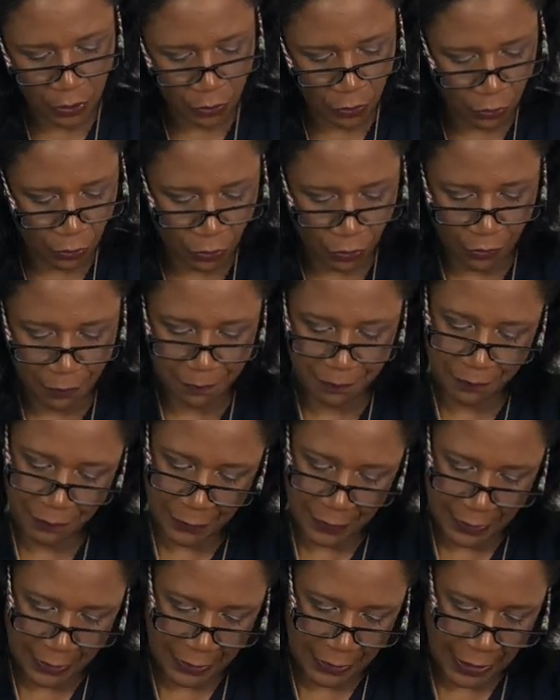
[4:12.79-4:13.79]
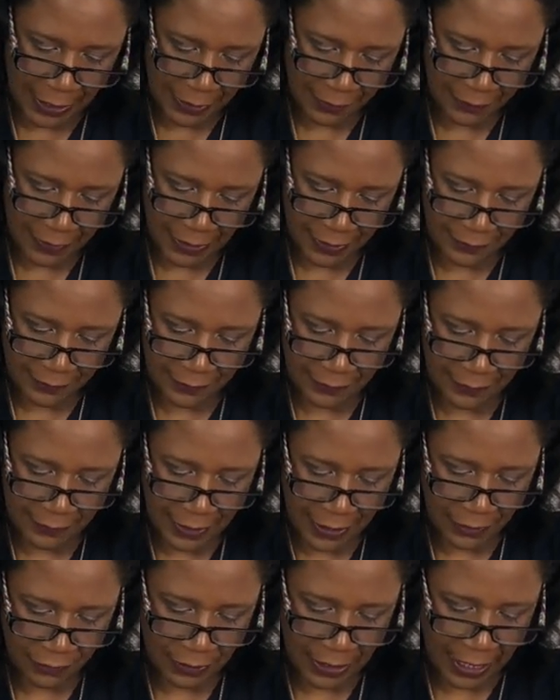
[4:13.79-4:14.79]
or like this, and
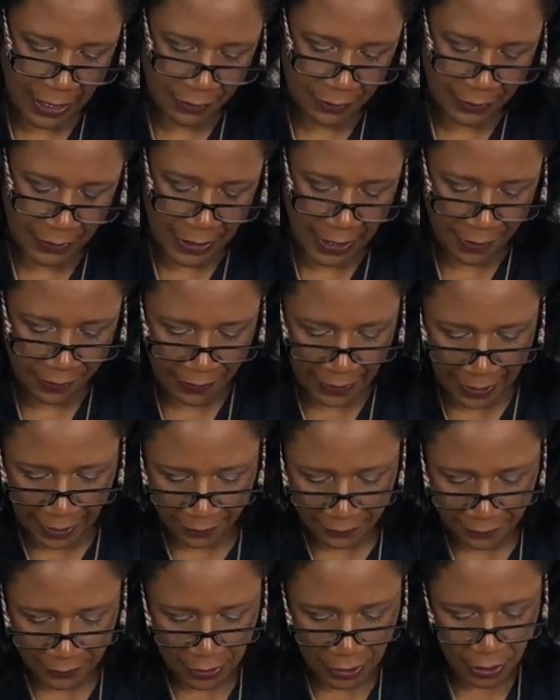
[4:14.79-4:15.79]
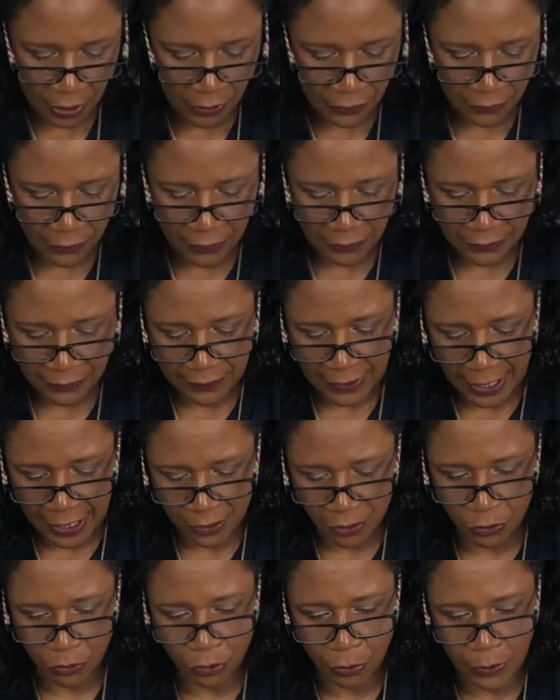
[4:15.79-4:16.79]
that's how you get that. So this is how
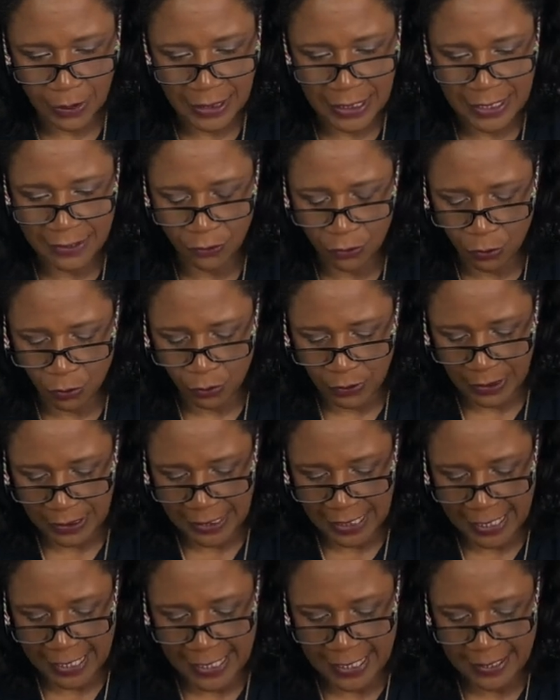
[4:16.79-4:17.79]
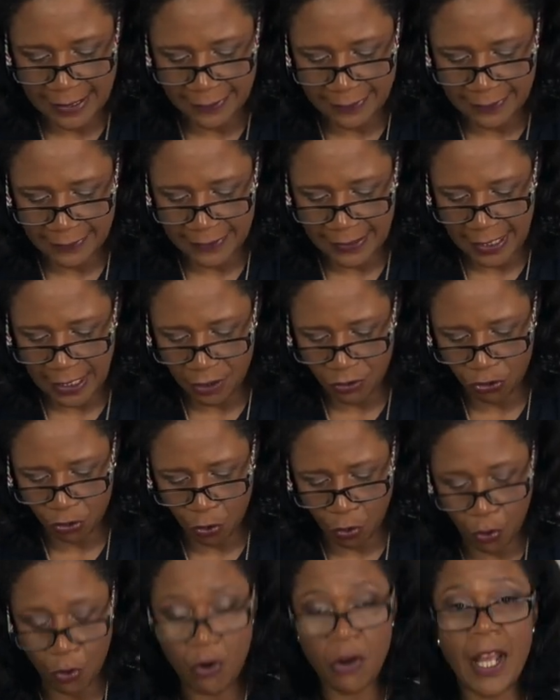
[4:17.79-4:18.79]
you do it. It's called an ease stitch
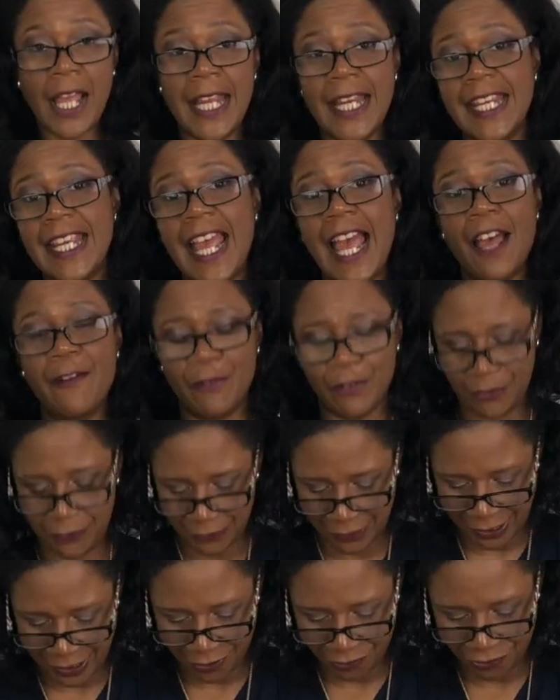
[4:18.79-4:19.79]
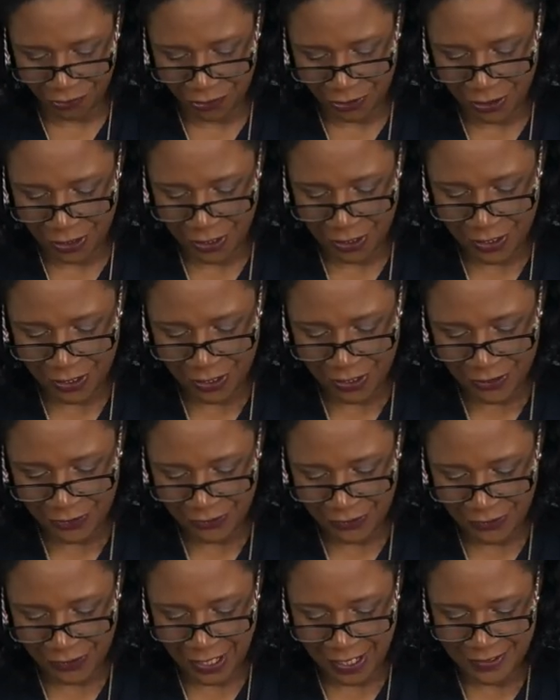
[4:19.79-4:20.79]
or a gather stitch.
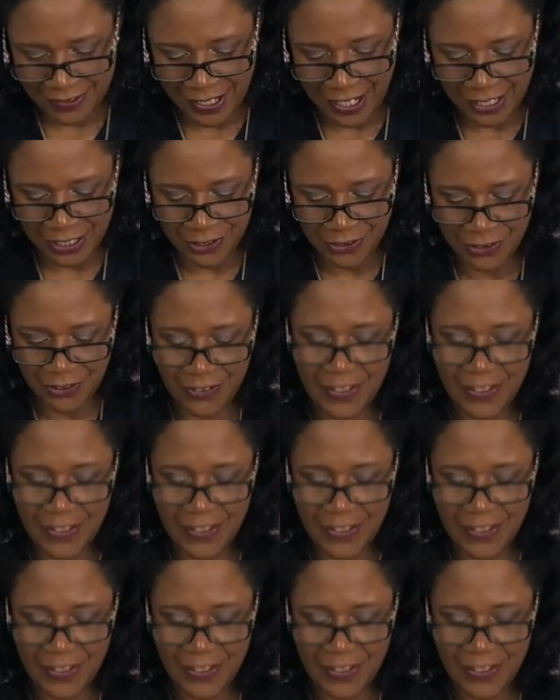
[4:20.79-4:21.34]
So that's how you do